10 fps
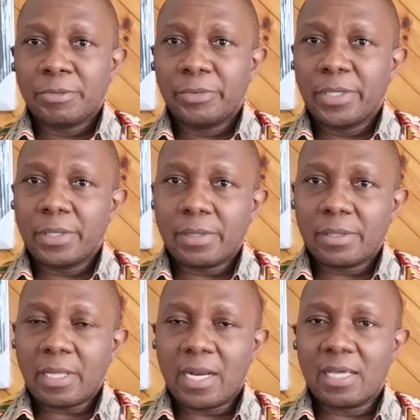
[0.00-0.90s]
with
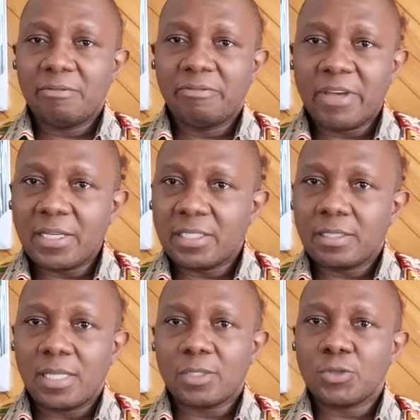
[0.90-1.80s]
an
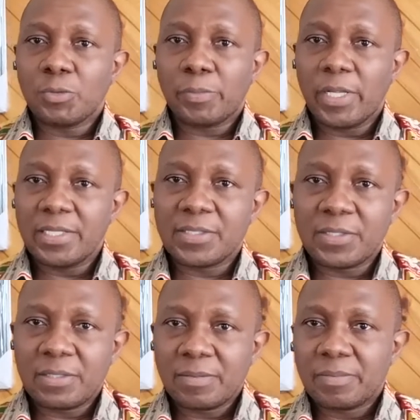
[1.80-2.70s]
event that took
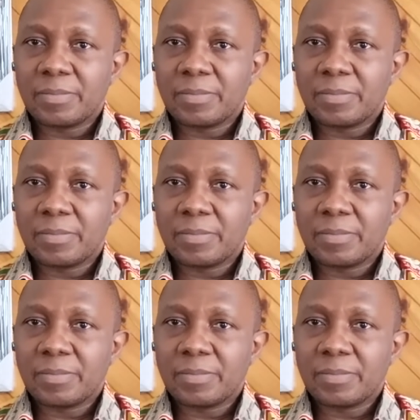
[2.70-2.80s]
place